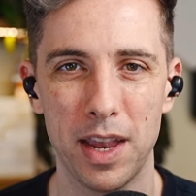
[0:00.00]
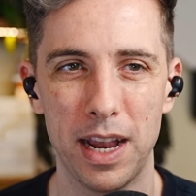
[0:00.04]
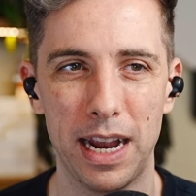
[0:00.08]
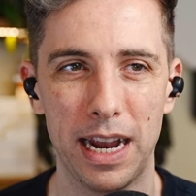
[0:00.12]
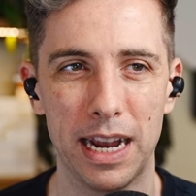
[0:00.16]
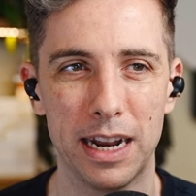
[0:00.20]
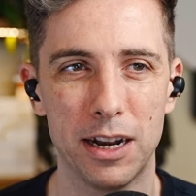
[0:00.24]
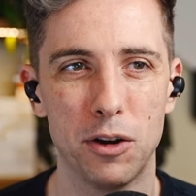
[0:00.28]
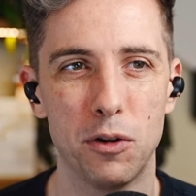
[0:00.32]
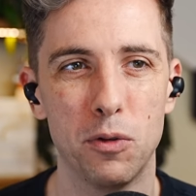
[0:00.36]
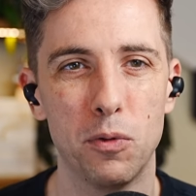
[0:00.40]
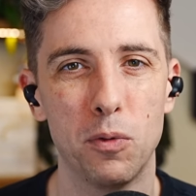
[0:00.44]

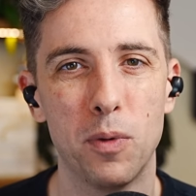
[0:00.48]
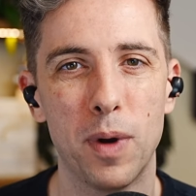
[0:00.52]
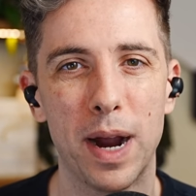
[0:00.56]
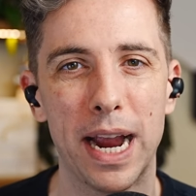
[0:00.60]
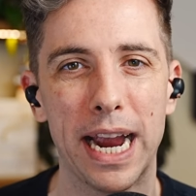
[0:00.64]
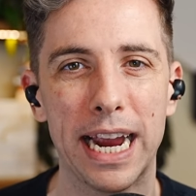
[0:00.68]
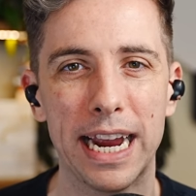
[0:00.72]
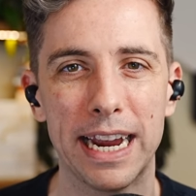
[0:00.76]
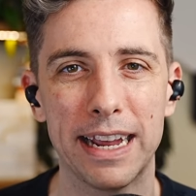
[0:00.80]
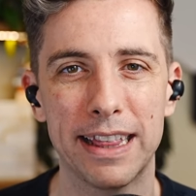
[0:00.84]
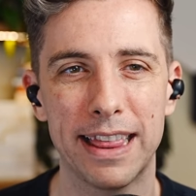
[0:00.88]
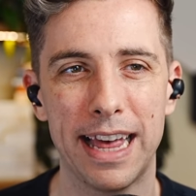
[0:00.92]
in a
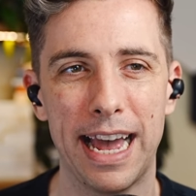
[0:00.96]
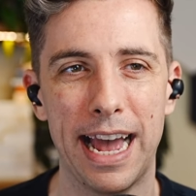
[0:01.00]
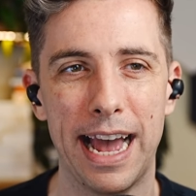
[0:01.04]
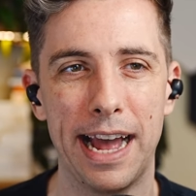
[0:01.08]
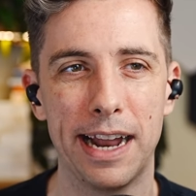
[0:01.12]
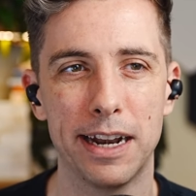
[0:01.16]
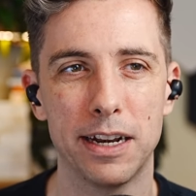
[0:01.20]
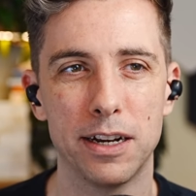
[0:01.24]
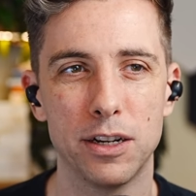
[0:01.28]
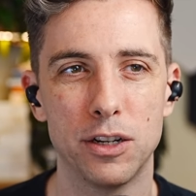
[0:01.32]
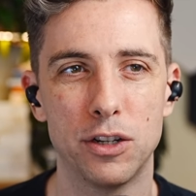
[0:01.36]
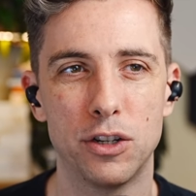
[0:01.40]
way
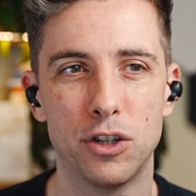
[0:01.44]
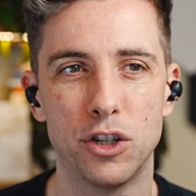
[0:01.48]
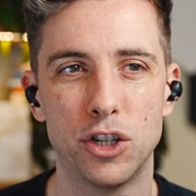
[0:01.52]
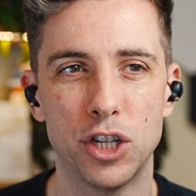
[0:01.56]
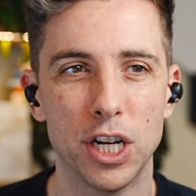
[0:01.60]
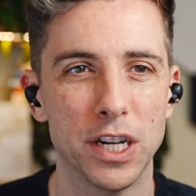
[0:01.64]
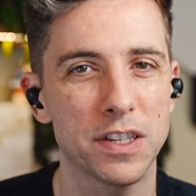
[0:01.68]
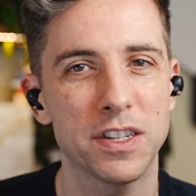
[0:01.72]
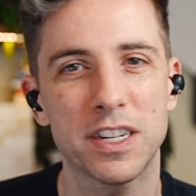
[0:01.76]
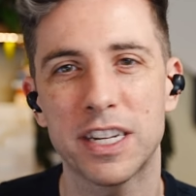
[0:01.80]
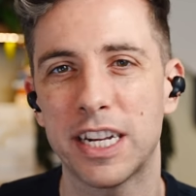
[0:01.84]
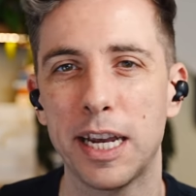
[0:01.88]
that
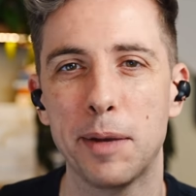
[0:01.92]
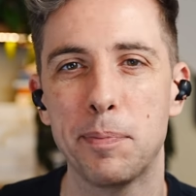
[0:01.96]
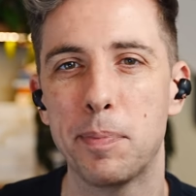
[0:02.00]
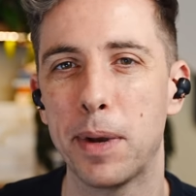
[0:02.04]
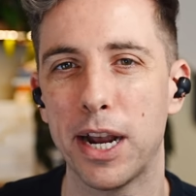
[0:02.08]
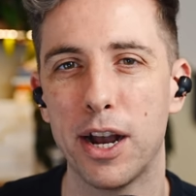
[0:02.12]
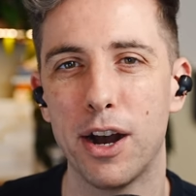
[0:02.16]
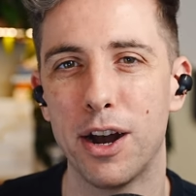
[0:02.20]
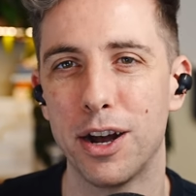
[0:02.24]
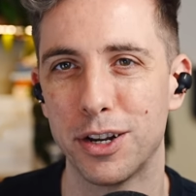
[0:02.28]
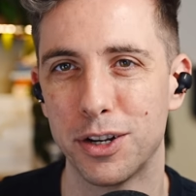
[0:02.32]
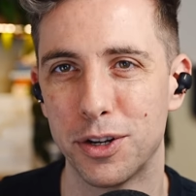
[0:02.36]
just
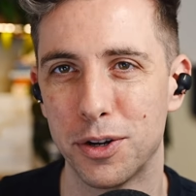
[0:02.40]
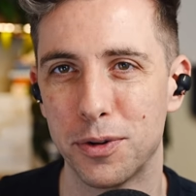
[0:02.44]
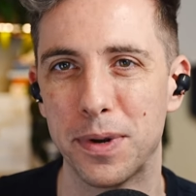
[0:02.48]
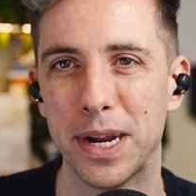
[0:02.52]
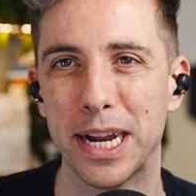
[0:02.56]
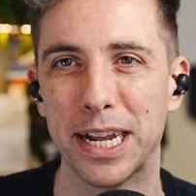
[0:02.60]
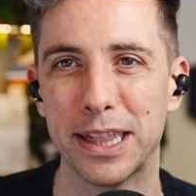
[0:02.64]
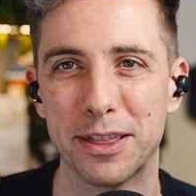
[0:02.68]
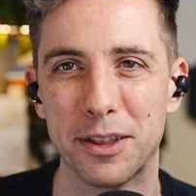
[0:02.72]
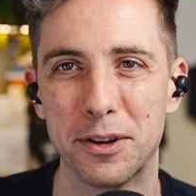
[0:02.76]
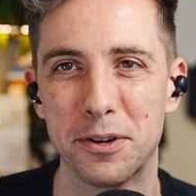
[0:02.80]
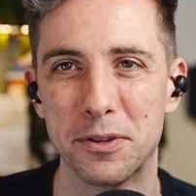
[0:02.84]
keeping on
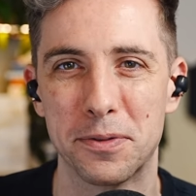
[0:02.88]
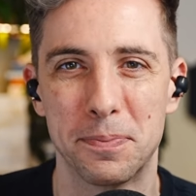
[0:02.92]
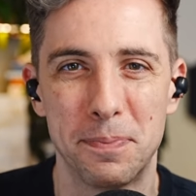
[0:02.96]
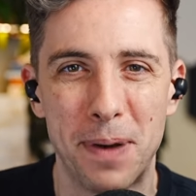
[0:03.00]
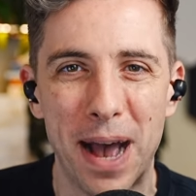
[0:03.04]
doing those